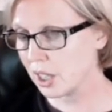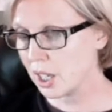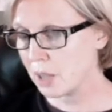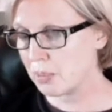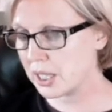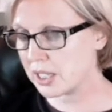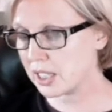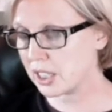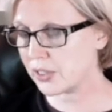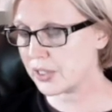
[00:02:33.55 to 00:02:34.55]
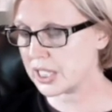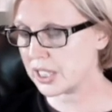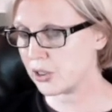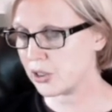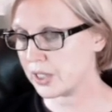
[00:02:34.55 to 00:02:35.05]
Being sent to
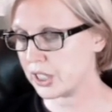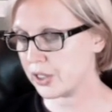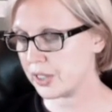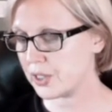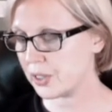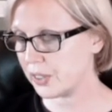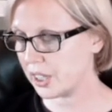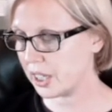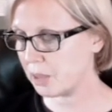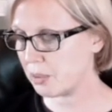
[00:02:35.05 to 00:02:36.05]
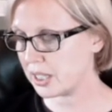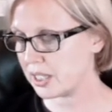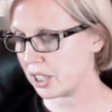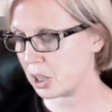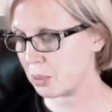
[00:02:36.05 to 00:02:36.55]
retrieve Sophia had been a
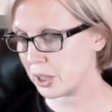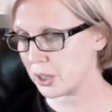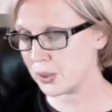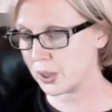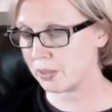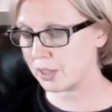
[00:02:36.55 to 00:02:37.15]
sucker punch for him.